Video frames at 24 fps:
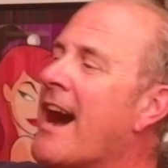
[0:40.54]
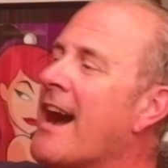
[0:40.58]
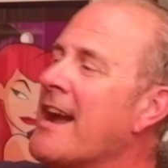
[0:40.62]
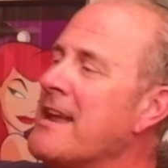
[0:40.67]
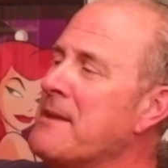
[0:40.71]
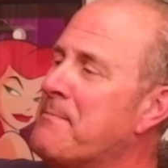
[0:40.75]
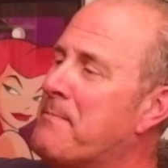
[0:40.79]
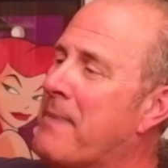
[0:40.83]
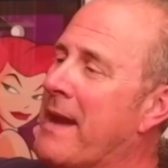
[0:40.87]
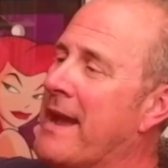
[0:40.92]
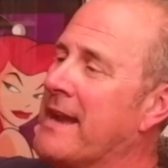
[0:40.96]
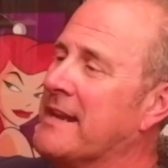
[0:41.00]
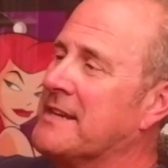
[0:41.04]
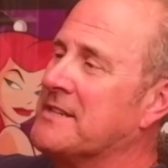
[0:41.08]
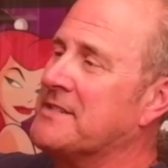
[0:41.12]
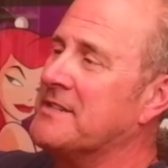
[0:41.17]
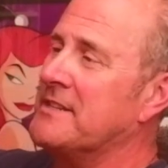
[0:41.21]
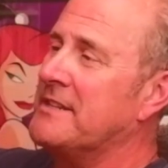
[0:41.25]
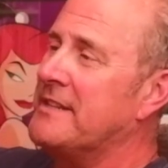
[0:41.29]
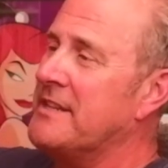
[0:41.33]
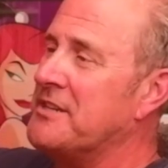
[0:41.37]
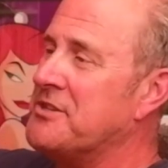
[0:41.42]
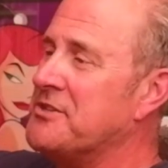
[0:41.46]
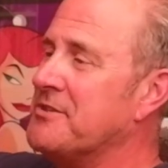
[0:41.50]

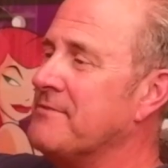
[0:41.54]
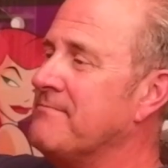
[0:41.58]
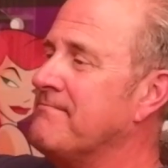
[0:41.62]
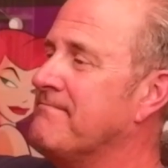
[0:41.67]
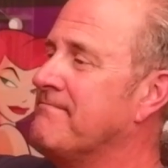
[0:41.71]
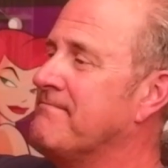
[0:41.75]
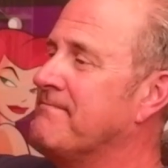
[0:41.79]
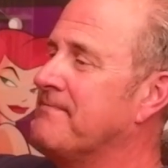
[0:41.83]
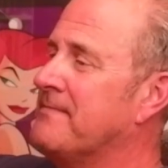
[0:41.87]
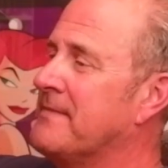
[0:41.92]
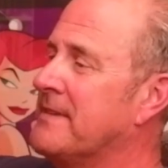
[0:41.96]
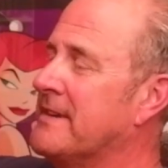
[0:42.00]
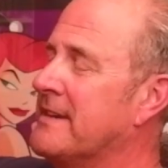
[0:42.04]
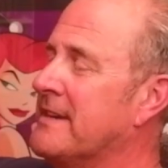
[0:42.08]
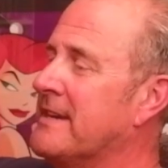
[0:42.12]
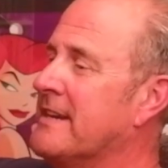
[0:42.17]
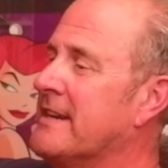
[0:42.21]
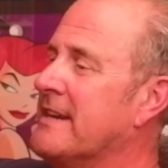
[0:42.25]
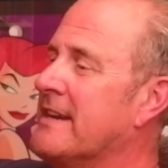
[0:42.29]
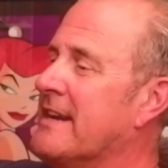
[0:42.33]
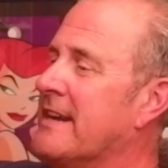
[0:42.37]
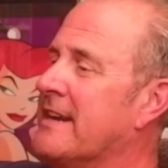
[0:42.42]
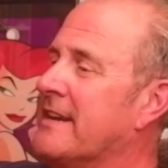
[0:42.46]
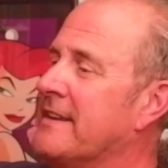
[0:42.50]
Apex edition.
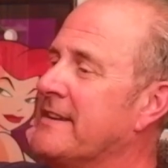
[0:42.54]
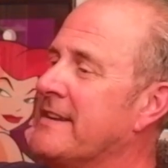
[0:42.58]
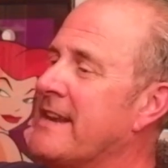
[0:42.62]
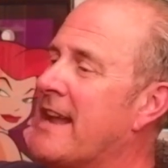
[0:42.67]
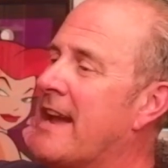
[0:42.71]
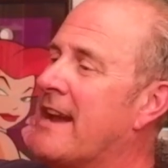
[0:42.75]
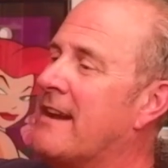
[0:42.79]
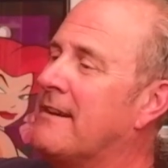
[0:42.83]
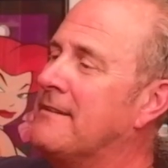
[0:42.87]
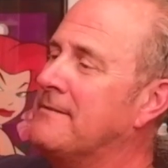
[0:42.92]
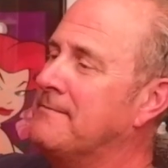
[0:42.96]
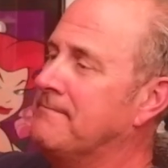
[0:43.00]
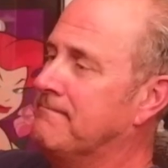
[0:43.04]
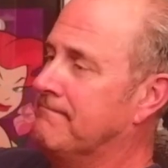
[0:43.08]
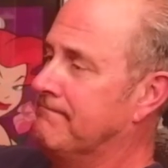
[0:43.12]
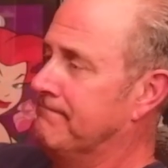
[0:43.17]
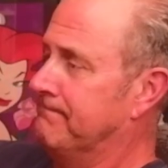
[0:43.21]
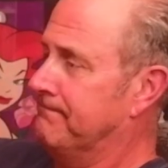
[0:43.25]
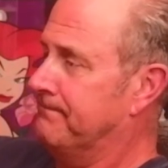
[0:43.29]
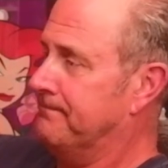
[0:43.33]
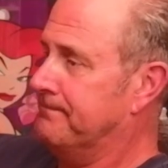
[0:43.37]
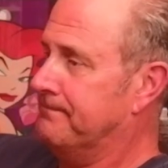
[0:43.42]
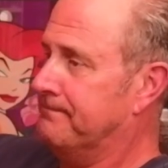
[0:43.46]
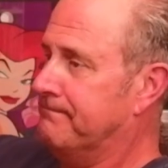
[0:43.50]
Now
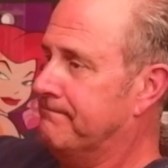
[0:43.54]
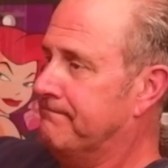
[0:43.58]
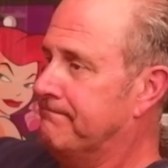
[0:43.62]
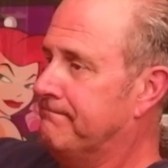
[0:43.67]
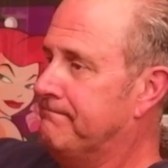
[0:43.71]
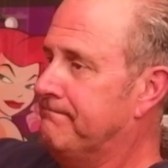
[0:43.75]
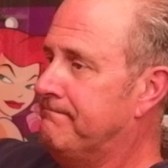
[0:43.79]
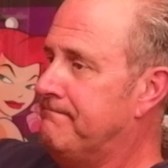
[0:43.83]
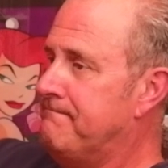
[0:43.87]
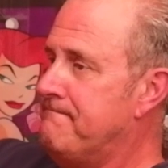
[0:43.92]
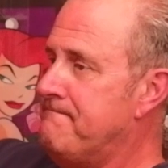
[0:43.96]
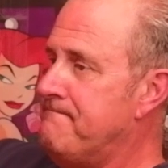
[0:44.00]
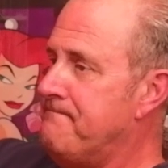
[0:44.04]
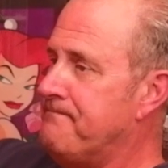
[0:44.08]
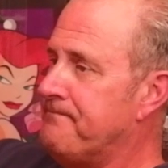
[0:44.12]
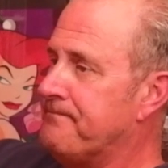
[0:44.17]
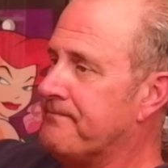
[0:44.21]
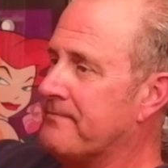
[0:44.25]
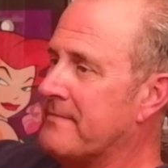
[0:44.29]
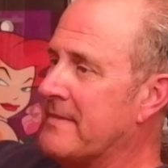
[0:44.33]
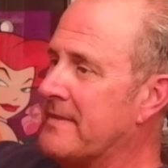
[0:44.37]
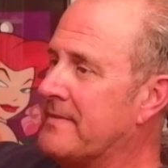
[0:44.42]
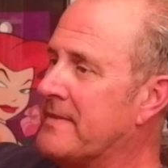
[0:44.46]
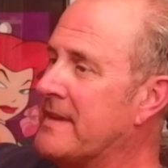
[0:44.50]

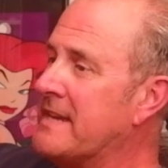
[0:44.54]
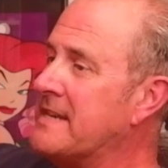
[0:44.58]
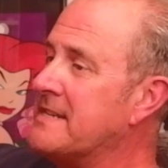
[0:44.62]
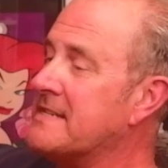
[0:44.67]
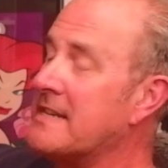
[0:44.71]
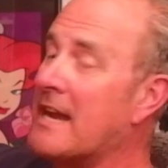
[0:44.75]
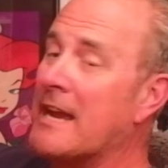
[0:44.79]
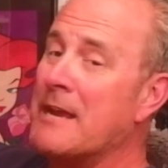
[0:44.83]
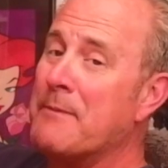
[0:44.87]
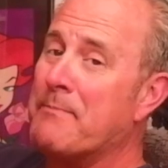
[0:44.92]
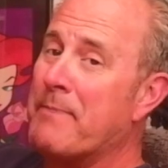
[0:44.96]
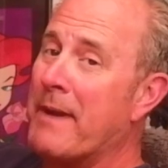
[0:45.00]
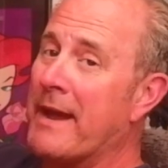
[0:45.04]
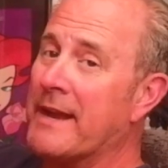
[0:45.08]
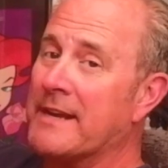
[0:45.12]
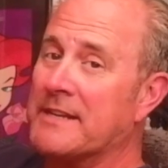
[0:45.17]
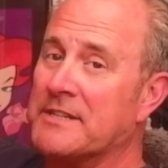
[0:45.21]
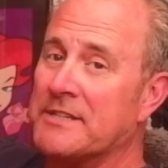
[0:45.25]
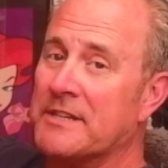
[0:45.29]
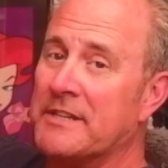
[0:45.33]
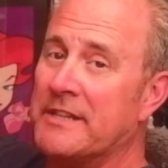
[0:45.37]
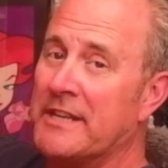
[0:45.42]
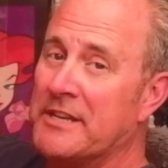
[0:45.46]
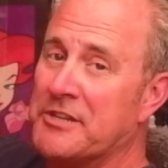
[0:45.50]
these
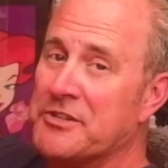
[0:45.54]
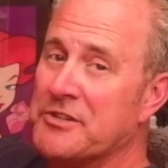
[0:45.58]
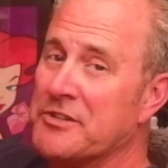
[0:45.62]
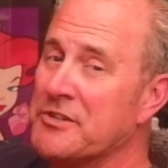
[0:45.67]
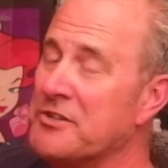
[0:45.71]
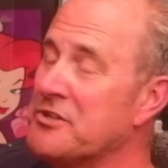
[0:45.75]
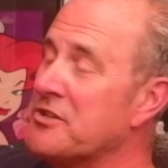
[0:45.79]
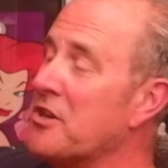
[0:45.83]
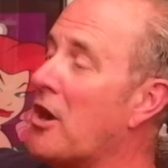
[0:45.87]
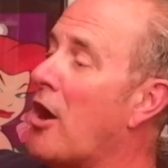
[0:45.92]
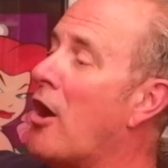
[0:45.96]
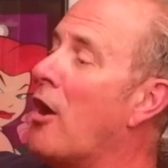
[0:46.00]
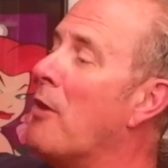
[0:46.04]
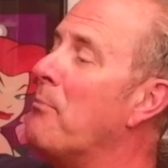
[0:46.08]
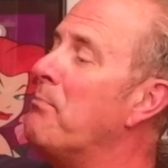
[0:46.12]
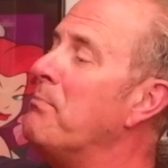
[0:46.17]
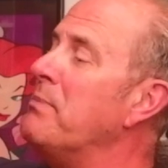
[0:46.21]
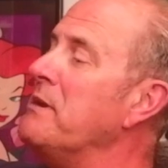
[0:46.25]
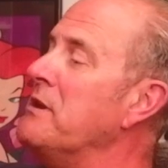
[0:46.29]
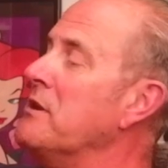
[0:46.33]
Apex editions are